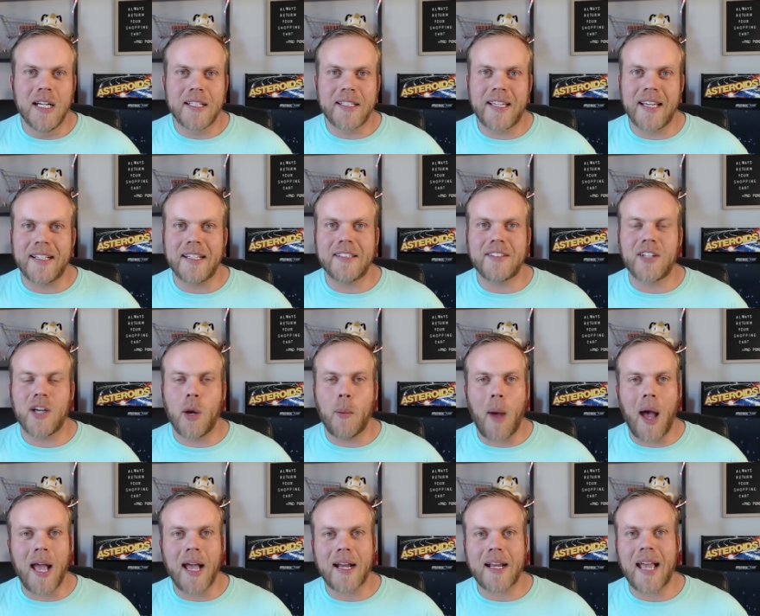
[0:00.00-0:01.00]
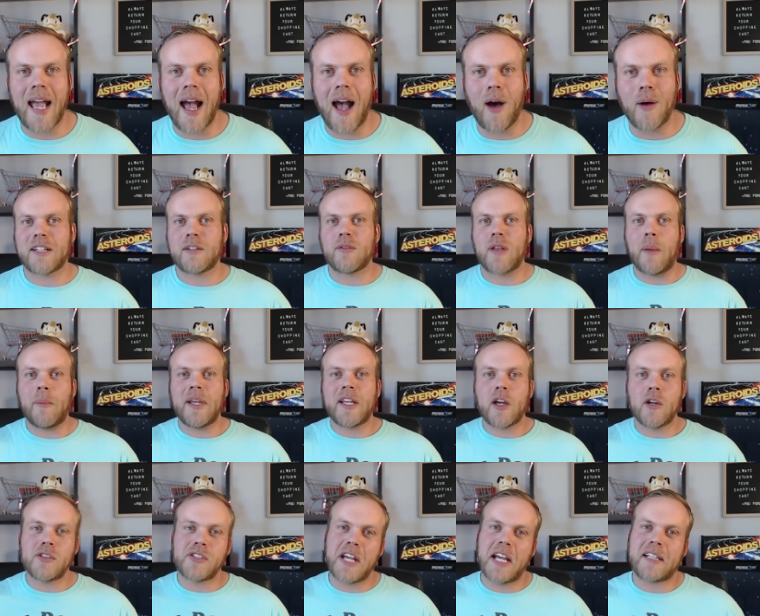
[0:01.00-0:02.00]
get into my account. Let me go
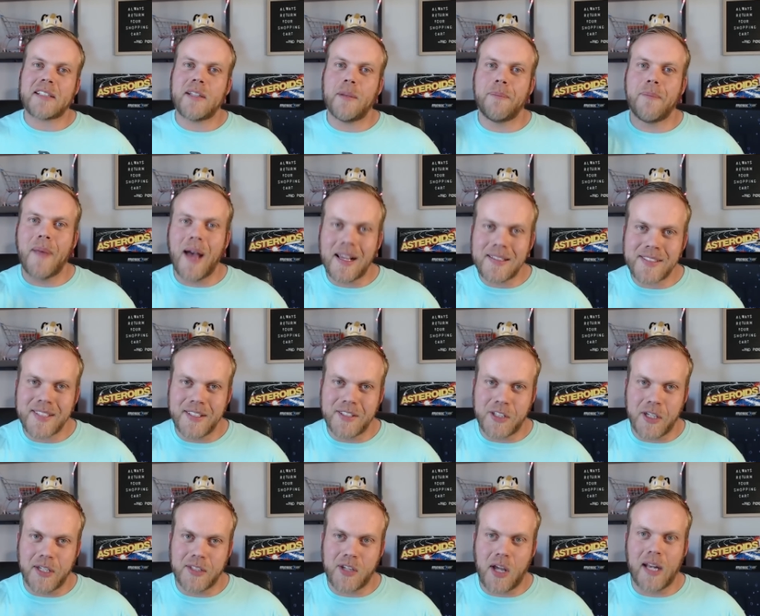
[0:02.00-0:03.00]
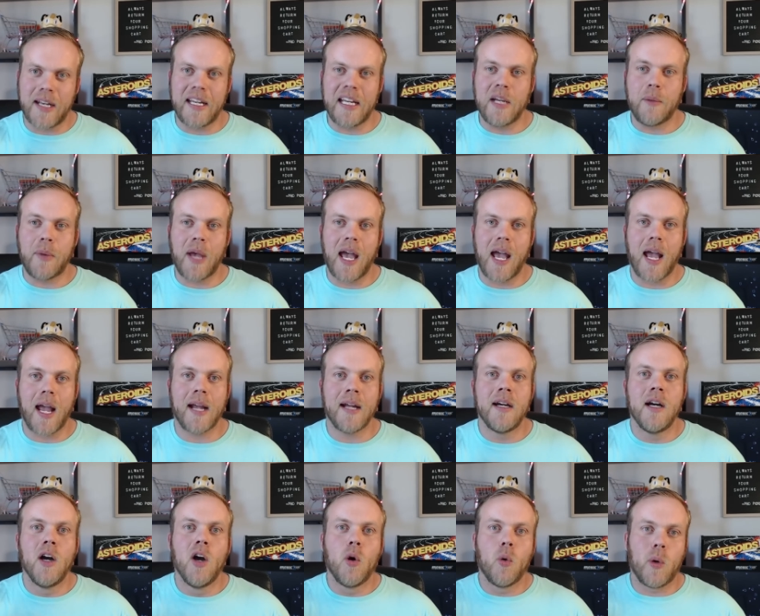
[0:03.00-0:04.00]
check the messages on eBay,
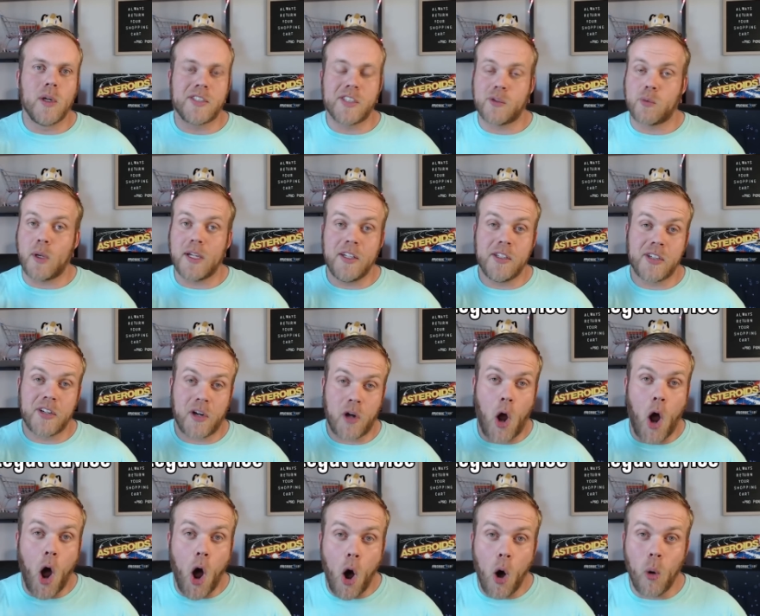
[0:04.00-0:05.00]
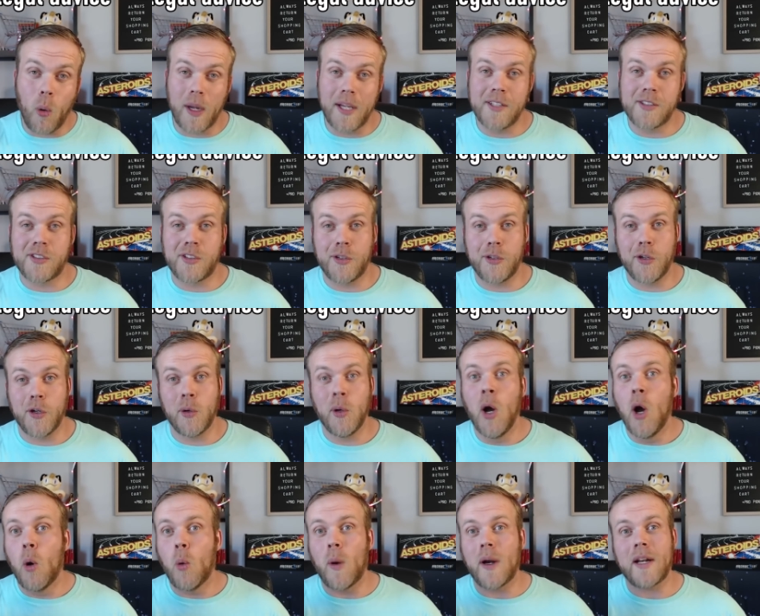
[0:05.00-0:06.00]
which is what you should always do
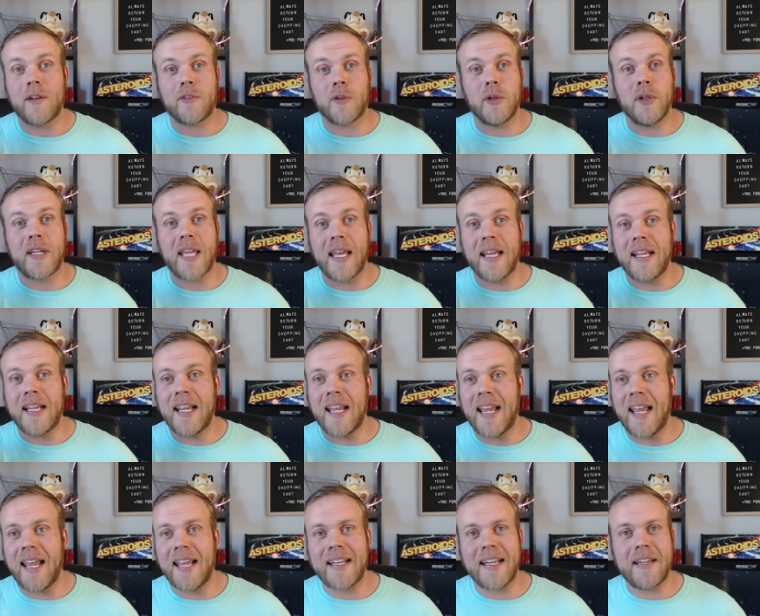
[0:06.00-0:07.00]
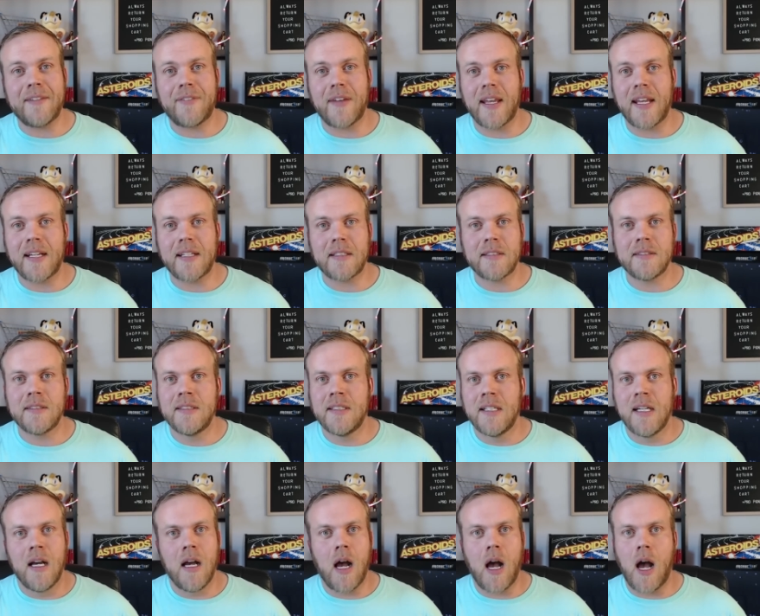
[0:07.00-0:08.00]
whenever you get anything
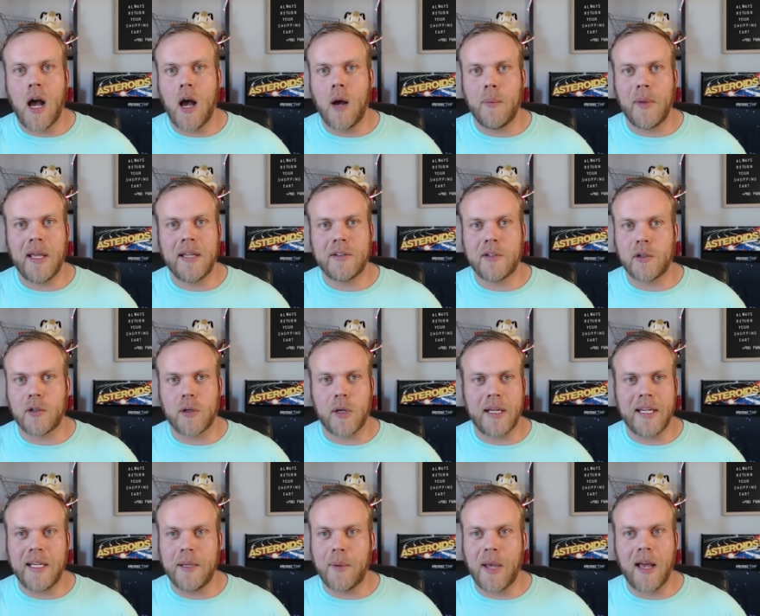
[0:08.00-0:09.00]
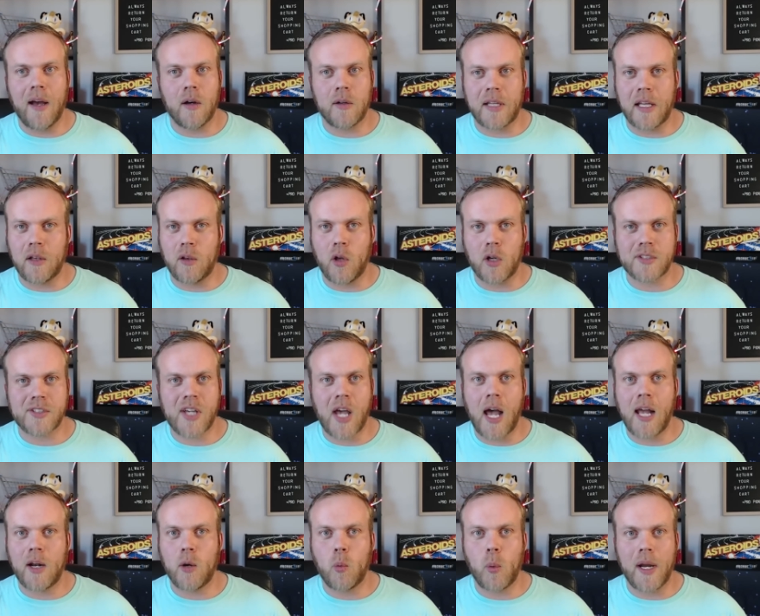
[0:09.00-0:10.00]
in your email that looks
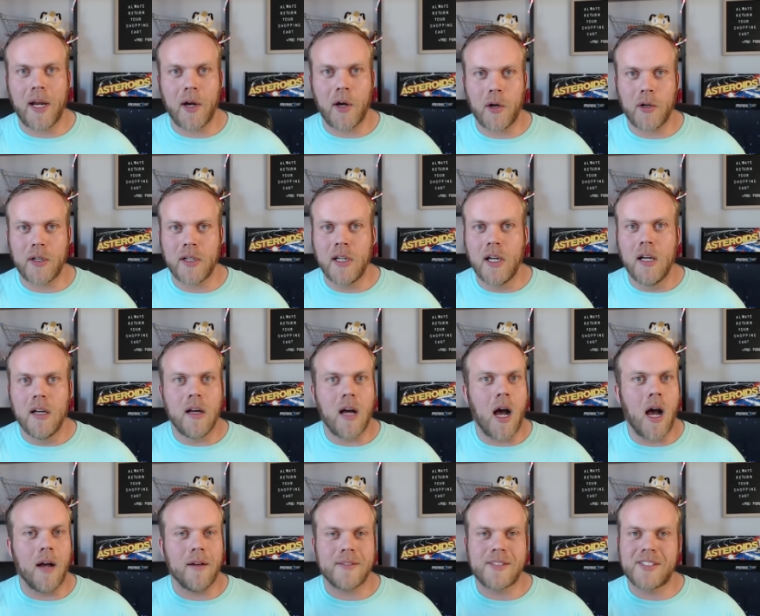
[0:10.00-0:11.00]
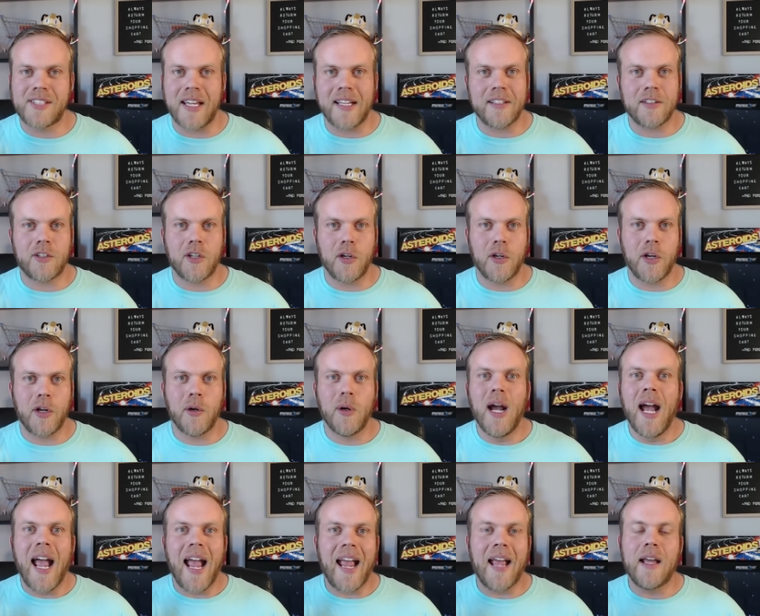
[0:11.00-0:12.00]
kind of weird sent to you.
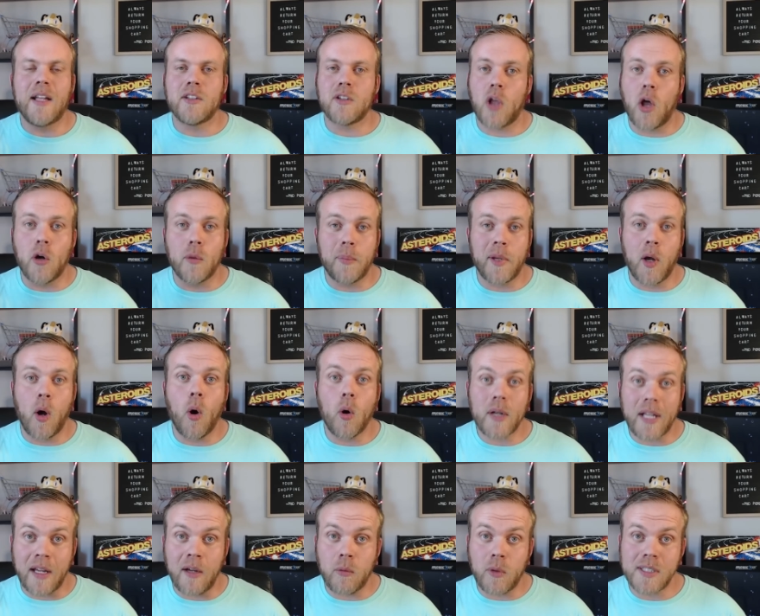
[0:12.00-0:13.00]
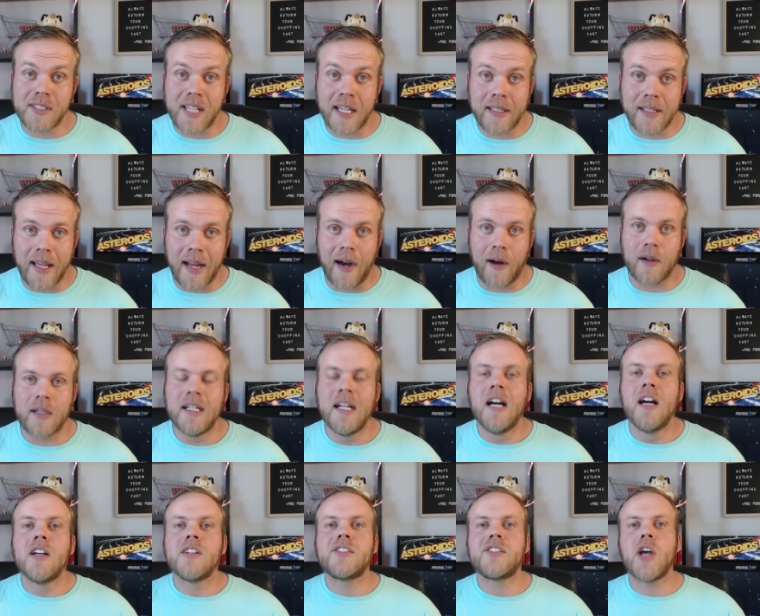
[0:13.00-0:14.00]
And lo and behold, it was in there.
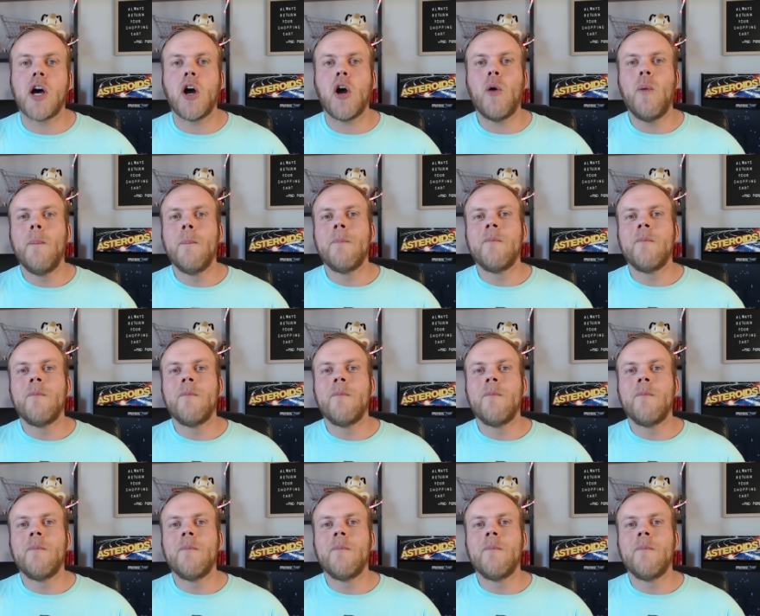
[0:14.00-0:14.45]
So